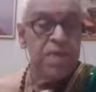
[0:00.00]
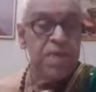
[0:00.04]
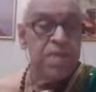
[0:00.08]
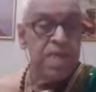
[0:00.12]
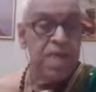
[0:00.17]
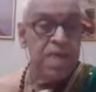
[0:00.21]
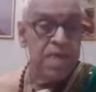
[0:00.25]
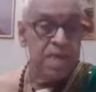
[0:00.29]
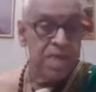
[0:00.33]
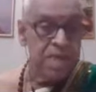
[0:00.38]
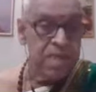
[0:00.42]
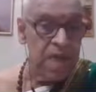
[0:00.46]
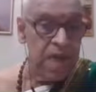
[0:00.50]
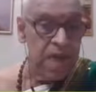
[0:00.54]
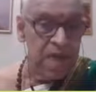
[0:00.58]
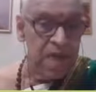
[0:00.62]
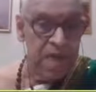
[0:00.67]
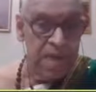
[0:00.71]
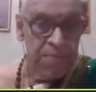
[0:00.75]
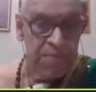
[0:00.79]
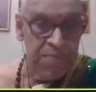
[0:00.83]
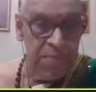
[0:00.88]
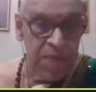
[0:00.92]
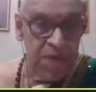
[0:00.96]
They
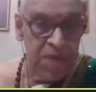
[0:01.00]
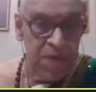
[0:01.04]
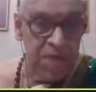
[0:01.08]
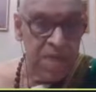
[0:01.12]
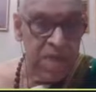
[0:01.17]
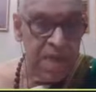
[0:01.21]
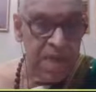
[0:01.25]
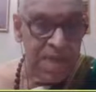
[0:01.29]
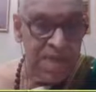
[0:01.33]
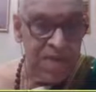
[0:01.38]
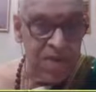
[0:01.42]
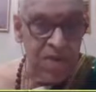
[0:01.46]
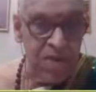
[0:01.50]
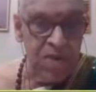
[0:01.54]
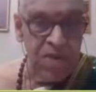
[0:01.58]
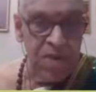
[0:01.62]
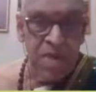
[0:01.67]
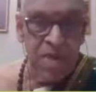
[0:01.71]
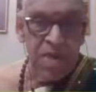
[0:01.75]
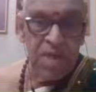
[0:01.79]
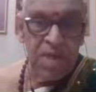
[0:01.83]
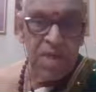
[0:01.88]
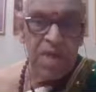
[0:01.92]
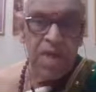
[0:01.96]
decide they should
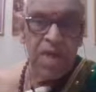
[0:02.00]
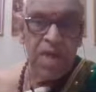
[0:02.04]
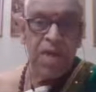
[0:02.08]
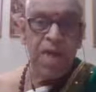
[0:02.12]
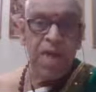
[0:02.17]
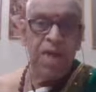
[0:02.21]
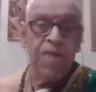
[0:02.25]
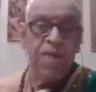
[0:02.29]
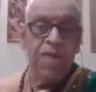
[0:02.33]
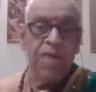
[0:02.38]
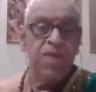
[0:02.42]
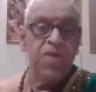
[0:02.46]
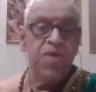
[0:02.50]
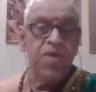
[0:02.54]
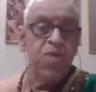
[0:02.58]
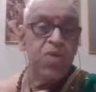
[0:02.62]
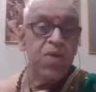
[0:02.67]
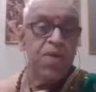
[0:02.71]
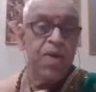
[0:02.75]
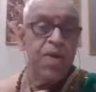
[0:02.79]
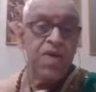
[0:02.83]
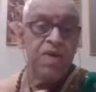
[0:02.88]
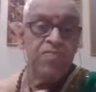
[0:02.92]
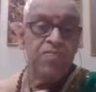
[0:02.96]
get
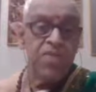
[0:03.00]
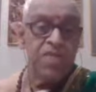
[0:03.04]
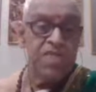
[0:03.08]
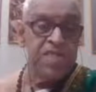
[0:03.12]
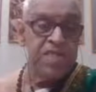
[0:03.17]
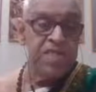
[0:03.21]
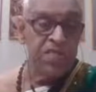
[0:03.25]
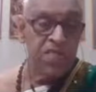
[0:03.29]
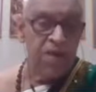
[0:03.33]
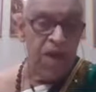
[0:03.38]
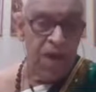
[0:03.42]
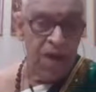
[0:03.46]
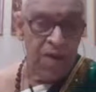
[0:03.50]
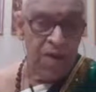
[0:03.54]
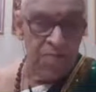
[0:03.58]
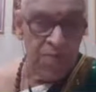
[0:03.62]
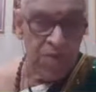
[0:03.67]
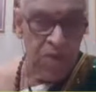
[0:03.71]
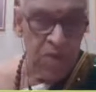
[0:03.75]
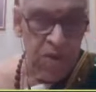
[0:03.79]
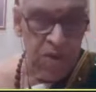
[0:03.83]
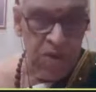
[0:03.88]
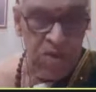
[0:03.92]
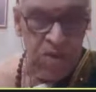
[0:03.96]
union with Shiva.
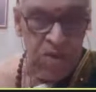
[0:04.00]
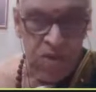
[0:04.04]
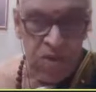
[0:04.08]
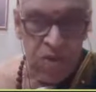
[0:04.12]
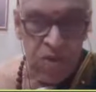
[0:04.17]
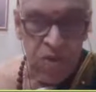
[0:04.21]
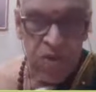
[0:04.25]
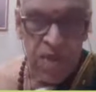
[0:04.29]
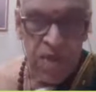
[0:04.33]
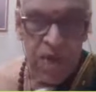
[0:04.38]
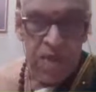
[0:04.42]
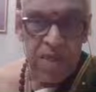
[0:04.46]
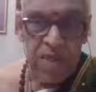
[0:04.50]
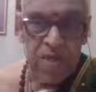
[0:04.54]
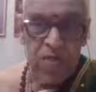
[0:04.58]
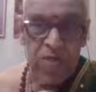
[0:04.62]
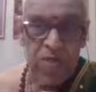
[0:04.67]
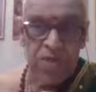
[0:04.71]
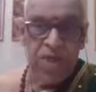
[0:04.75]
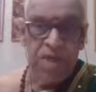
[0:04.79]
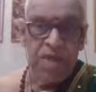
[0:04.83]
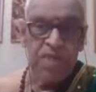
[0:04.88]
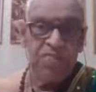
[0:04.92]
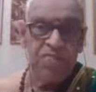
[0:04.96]
Once you get
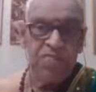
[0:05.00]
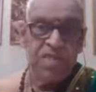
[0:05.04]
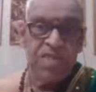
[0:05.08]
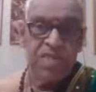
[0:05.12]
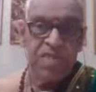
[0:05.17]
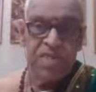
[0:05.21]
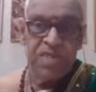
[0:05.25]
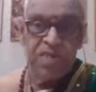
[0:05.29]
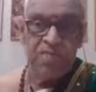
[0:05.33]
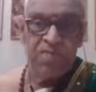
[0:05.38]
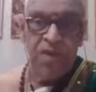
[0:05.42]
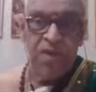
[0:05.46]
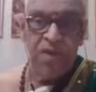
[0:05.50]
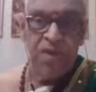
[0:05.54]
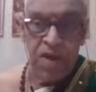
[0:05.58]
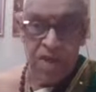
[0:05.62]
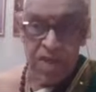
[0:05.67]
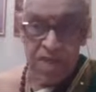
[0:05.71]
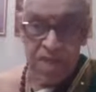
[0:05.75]
union with Shiva,